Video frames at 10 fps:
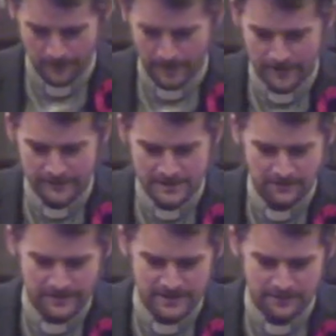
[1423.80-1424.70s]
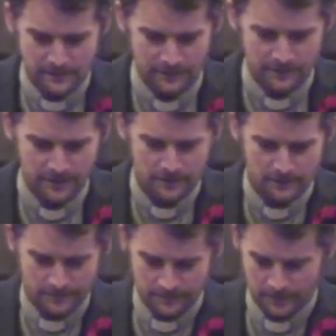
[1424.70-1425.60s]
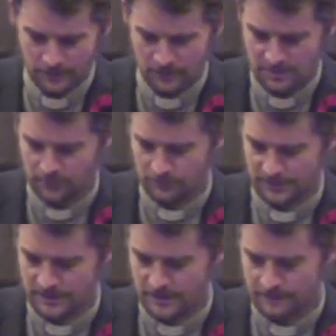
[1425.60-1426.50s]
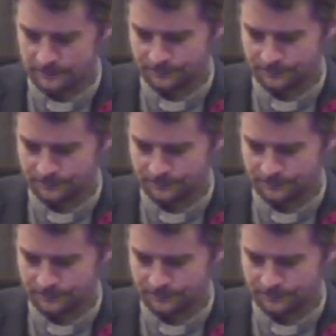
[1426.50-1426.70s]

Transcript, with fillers: And this fits with the flow of the gospel, doesn't it?